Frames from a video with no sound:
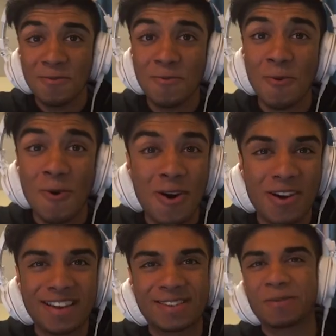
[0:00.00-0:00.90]

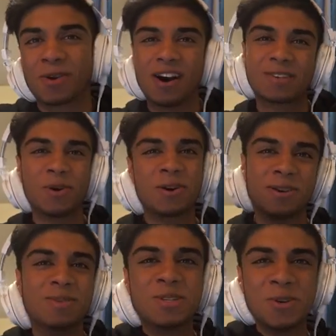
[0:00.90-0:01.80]
What is up guys,
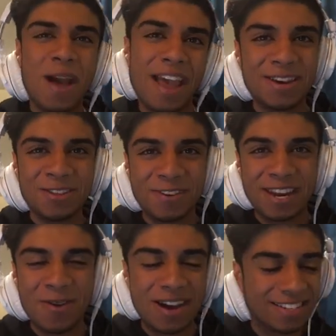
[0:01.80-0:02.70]
welcome to another
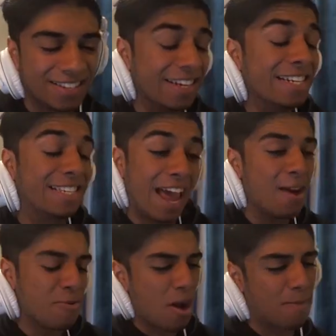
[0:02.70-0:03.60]
video and
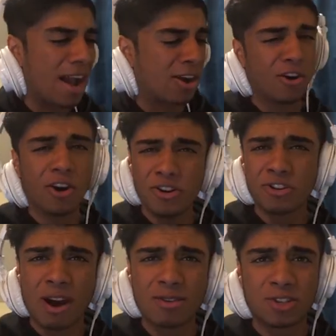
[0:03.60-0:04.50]
today we are back on
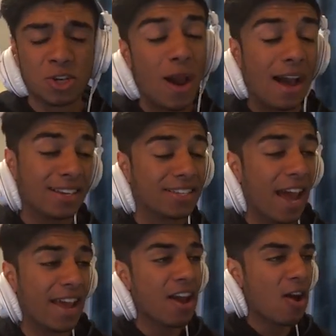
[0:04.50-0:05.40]
Underground 2 and
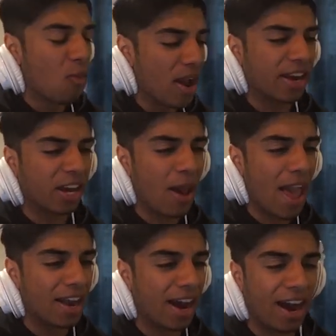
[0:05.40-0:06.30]
today we're gonna go
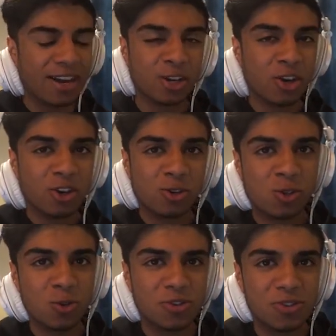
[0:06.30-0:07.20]
ahead and
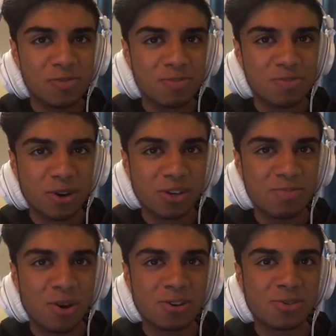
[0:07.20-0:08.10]
do some mod
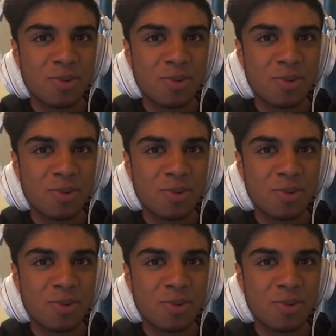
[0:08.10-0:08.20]
mod